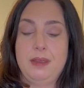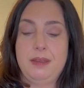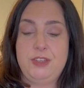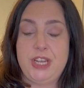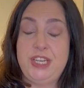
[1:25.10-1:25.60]

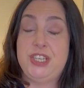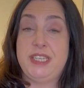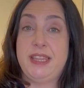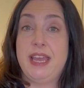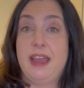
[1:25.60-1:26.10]

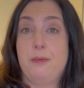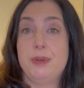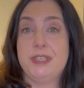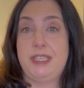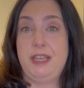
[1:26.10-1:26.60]
changes in that
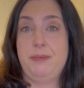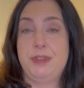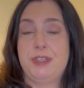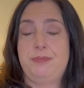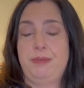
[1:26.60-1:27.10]
we'll see
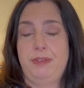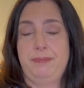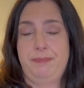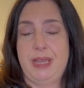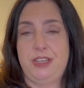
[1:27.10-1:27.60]
with this
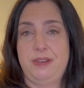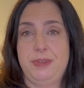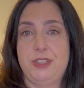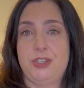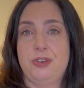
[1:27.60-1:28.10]
patient
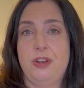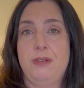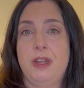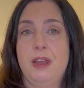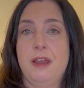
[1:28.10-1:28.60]
with a
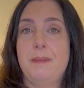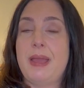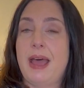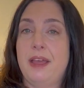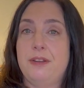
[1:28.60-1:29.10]
stroke.
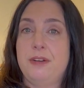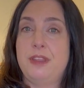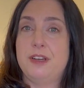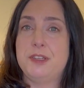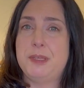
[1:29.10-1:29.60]
Either
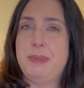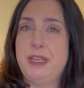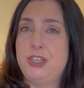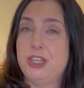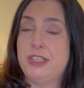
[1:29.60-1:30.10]
their
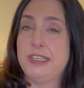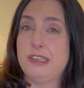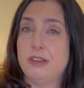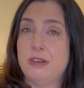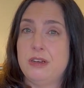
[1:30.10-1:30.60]
speech is
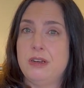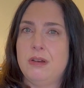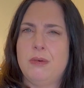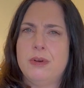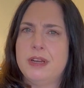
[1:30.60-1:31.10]
slurred
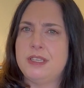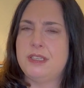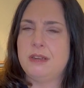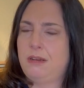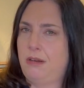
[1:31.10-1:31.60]
or
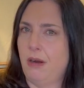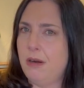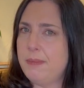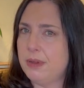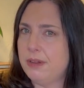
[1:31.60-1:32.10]
it's
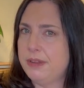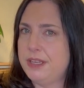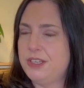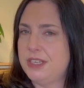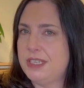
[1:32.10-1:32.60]
garbled,
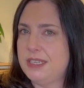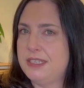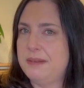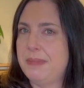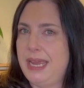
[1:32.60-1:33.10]
it just
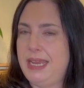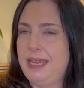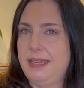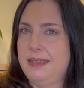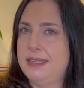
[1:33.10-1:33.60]
isn't
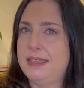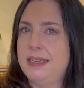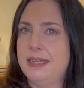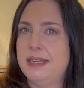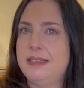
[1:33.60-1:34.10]
making
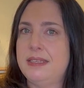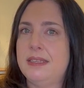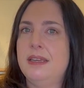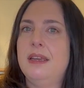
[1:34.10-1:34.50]
sense.